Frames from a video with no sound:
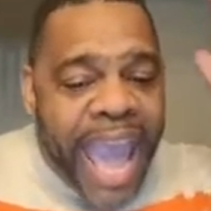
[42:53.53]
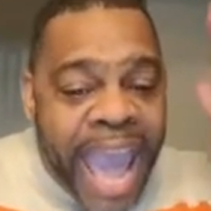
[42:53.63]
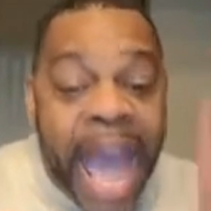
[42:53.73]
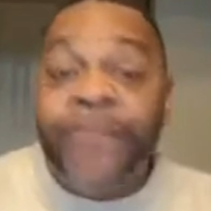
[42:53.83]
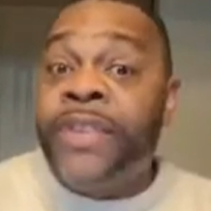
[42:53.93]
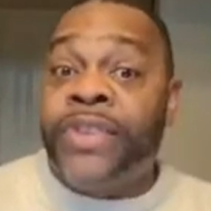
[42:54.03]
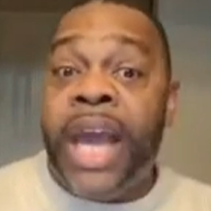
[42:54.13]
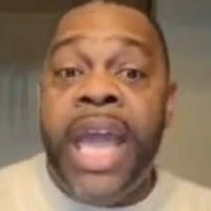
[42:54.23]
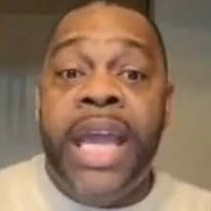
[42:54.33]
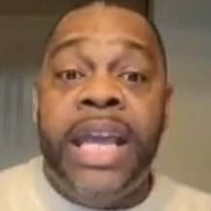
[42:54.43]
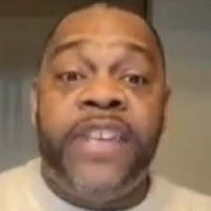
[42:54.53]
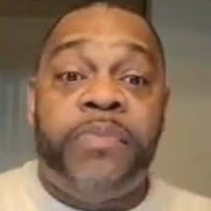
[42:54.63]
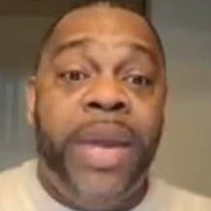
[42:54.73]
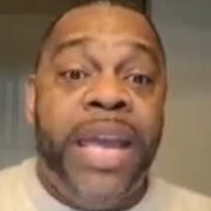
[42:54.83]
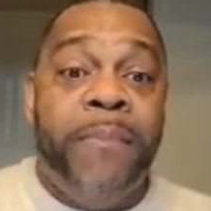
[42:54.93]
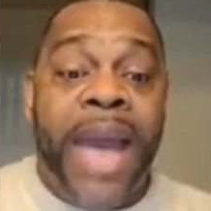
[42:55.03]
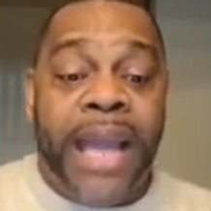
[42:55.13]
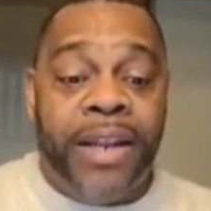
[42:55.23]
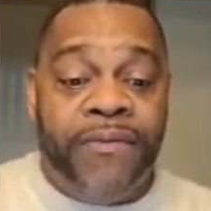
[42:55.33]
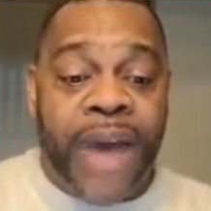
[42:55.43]
Everything is being
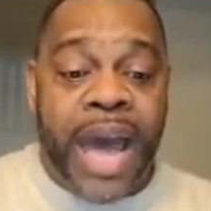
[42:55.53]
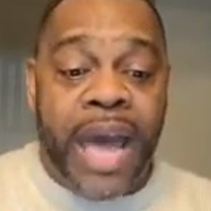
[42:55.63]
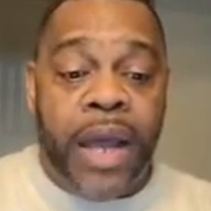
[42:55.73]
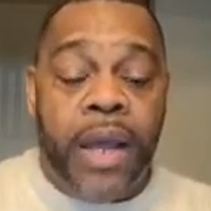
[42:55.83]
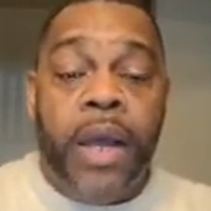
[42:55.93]
magnified.